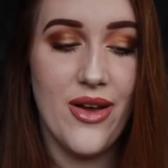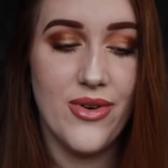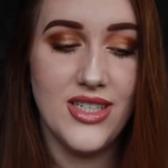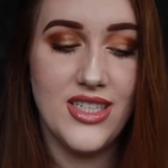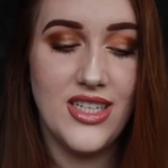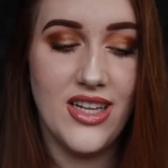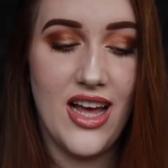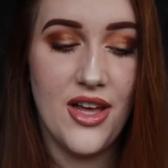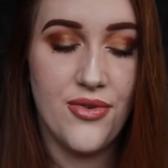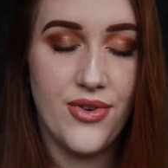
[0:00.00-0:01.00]
it wasn't until
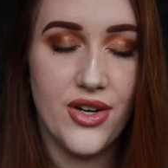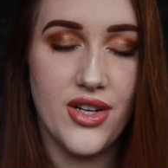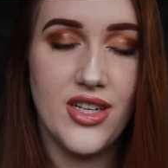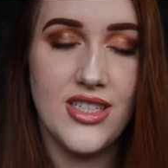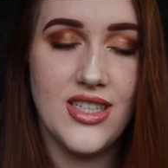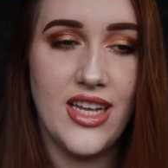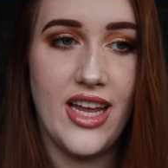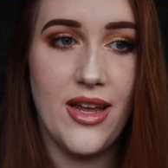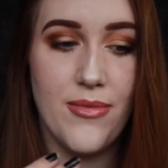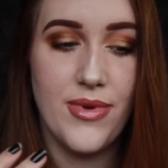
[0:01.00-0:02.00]
I
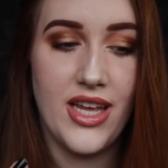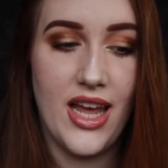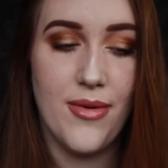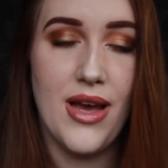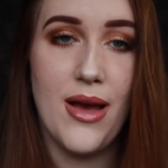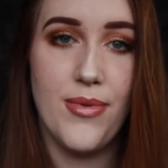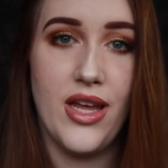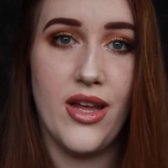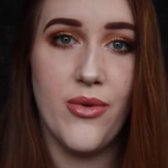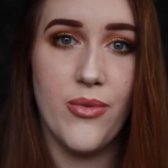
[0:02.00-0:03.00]
fearlessly became
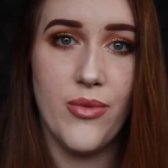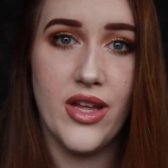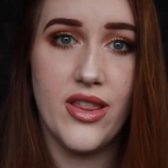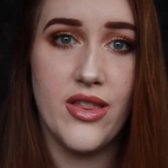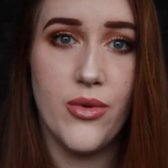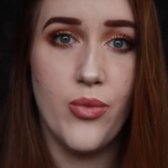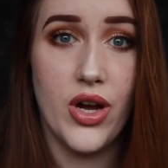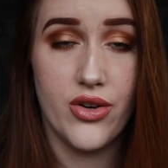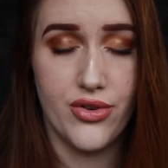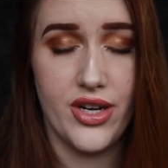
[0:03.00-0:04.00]
happy with
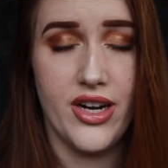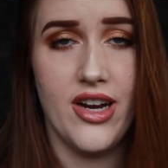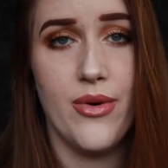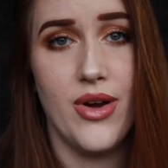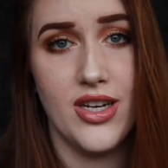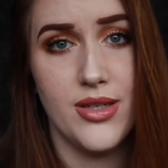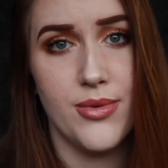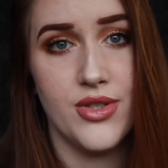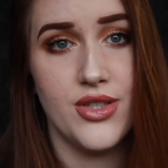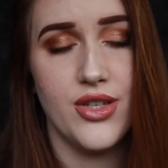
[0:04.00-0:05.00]
what career I wanted to
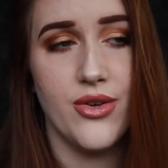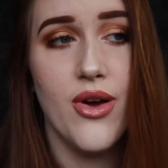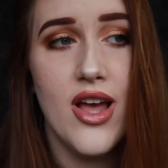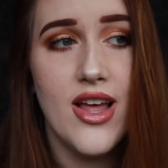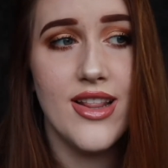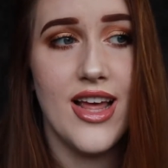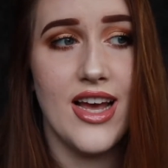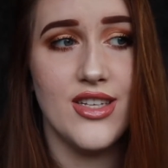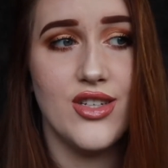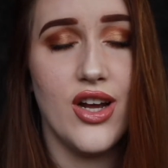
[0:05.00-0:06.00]
pursue that
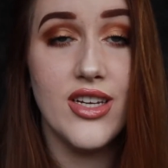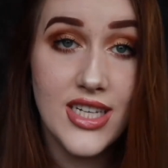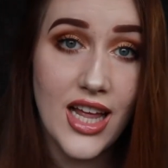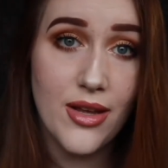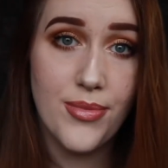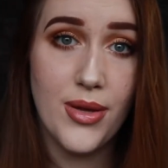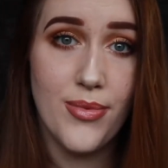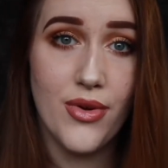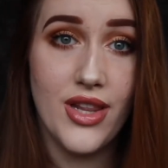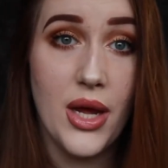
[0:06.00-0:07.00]
I started telling
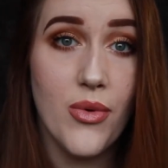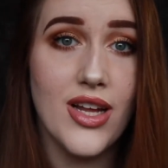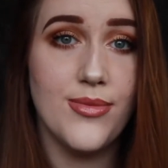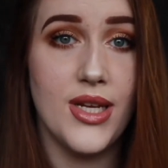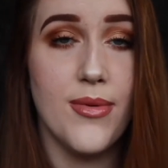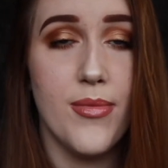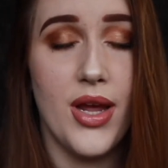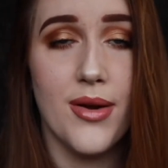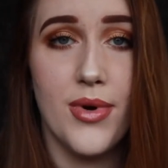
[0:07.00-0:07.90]
people that I wanted to become a makeup